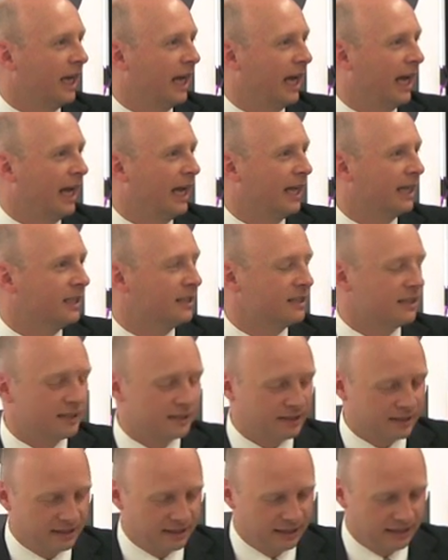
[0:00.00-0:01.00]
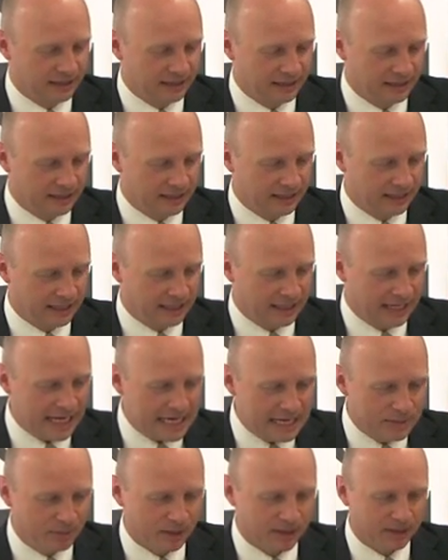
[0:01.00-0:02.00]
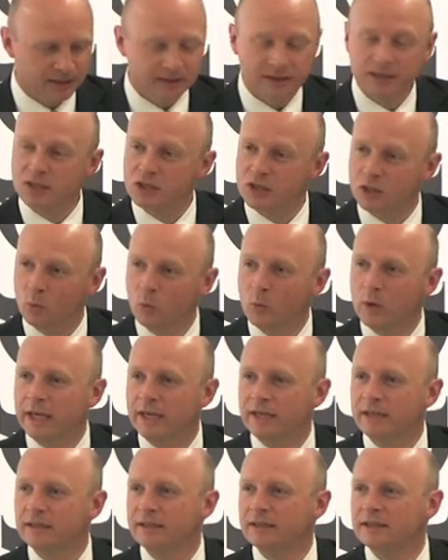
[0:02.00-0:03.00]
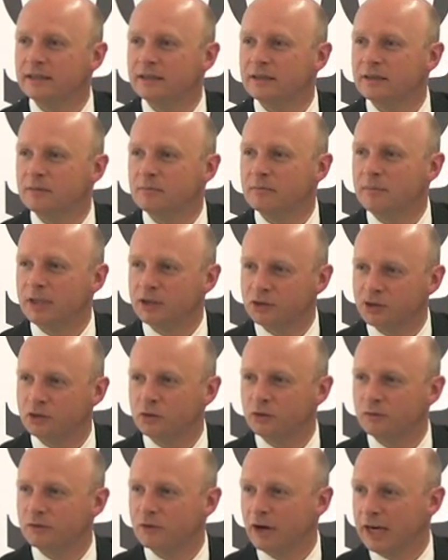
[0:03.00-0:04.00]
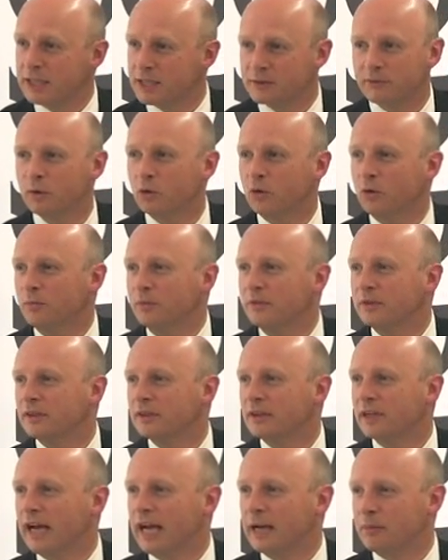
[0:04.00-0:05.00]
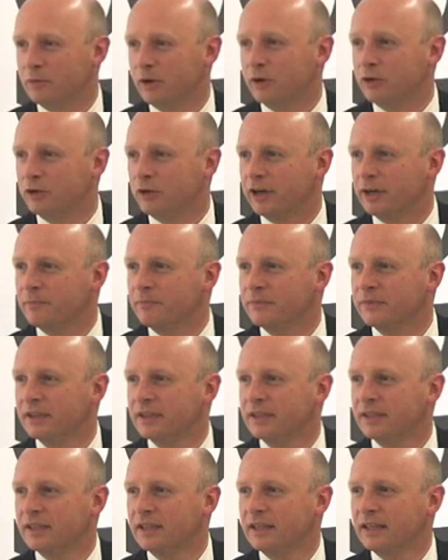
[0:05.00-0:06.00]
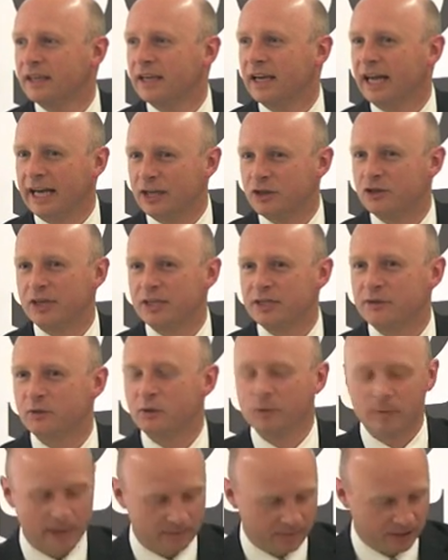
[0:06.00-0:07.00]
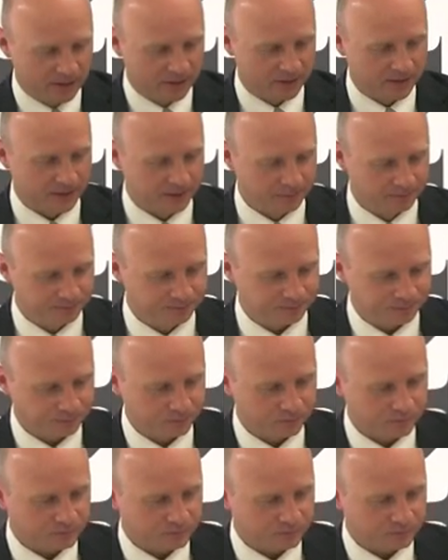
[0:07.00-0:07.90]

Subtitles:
And Labour, to win, must transform our programme and transform our party. I